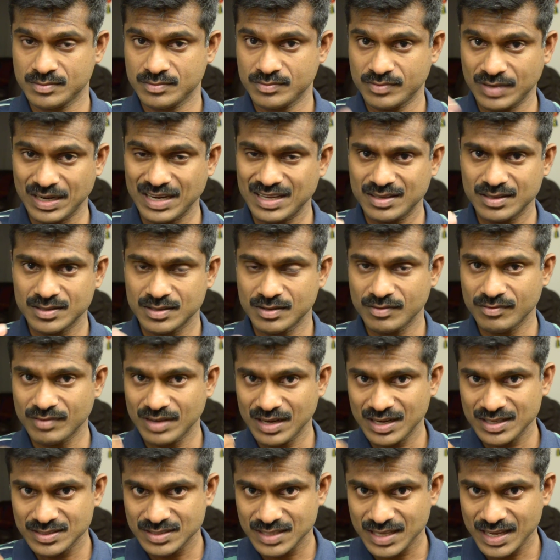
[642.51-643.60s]
When
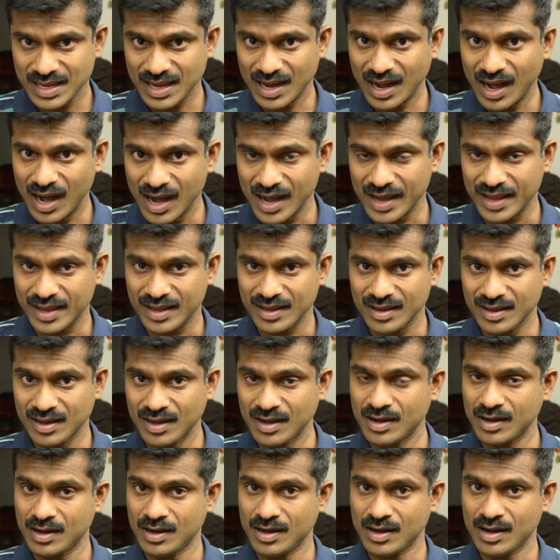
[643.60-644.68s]
I say I
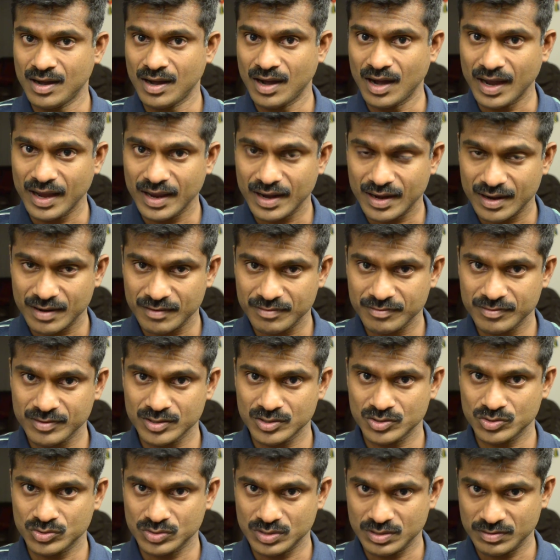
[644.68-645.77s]
refer
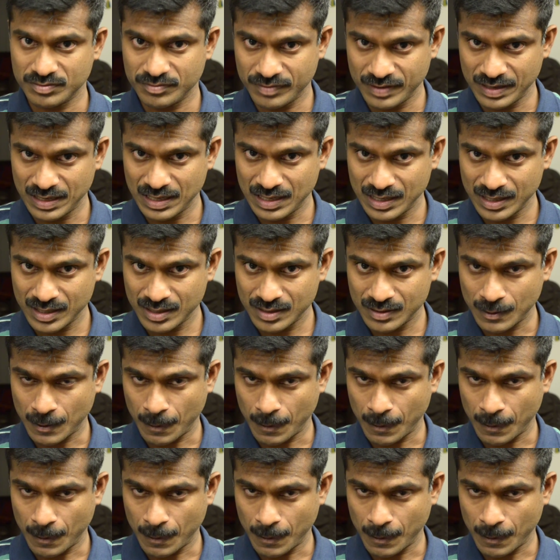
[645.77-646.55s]
to the feeling